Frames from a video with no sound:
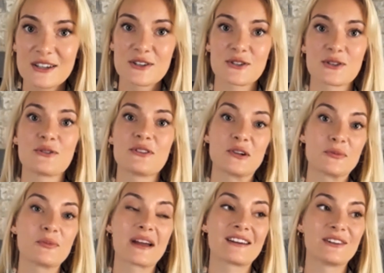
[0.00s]
So
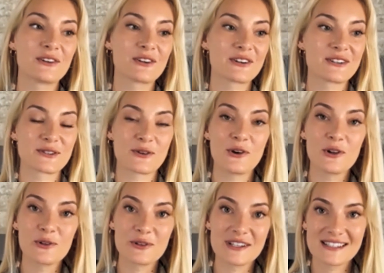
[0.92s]
their backlog is
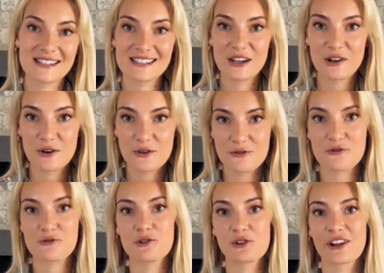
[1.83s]
always
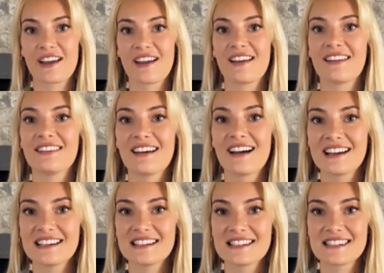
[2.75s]
full. And
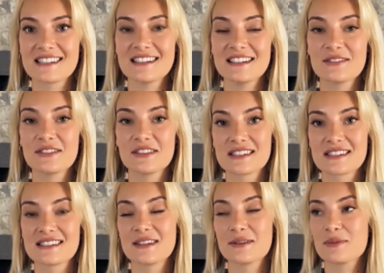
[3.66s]
I see
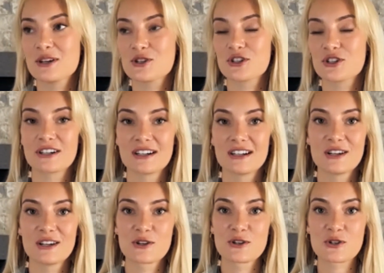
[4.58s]
this is the major
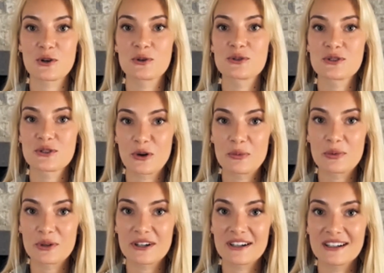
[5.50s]

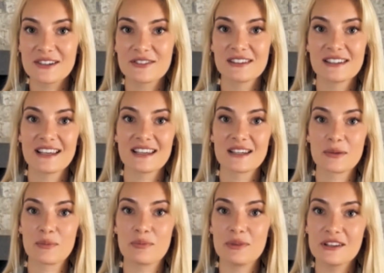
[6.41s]
showstopper, even like
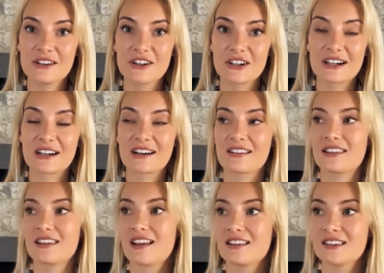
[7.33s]
bigger
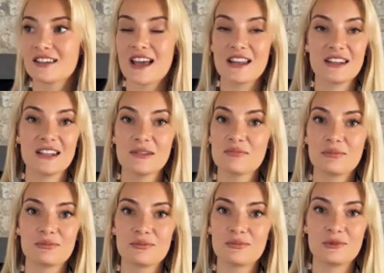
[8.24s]
than any
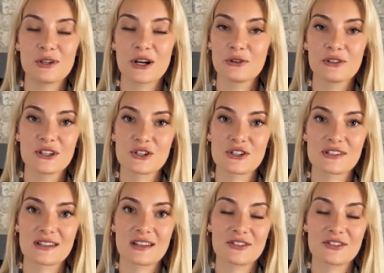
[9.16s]
regulations and